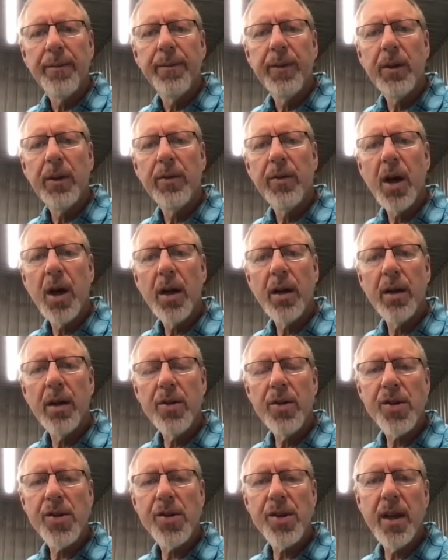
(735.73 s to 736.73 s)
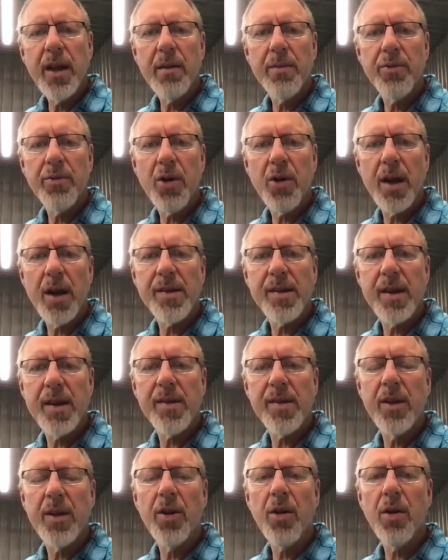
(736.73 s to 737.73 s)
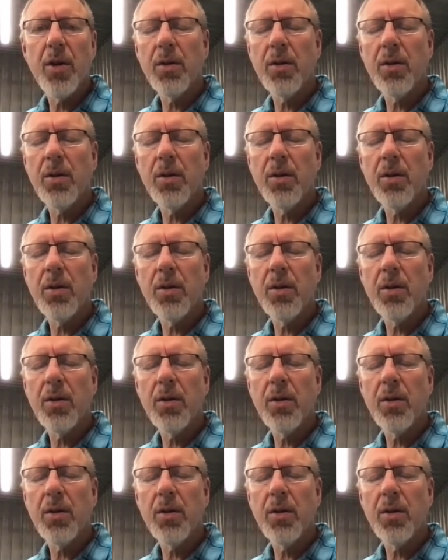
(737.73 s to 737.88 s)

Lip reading: You've got to understand the process. And